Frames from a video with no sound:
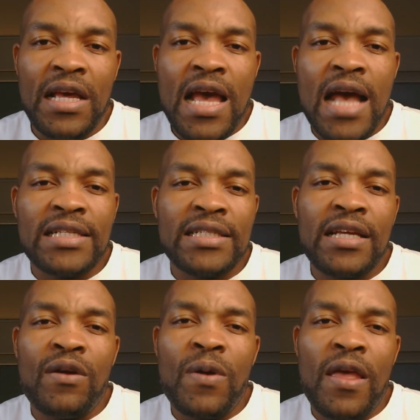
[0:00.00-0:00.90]
As I
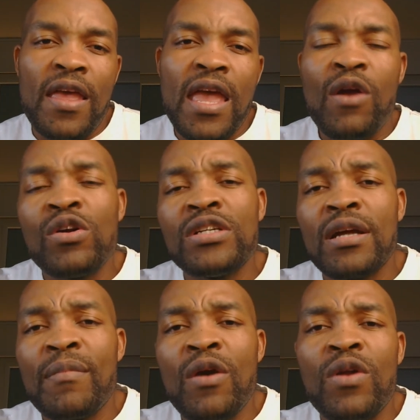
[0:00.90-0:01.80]
said, okay, a contract
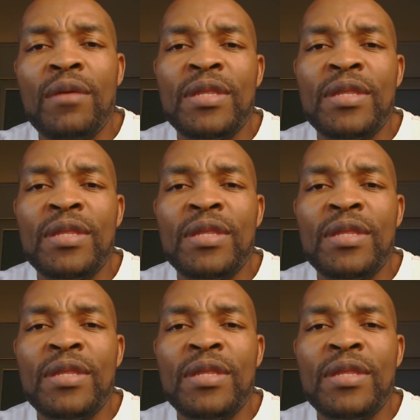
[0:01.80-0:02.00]
may only be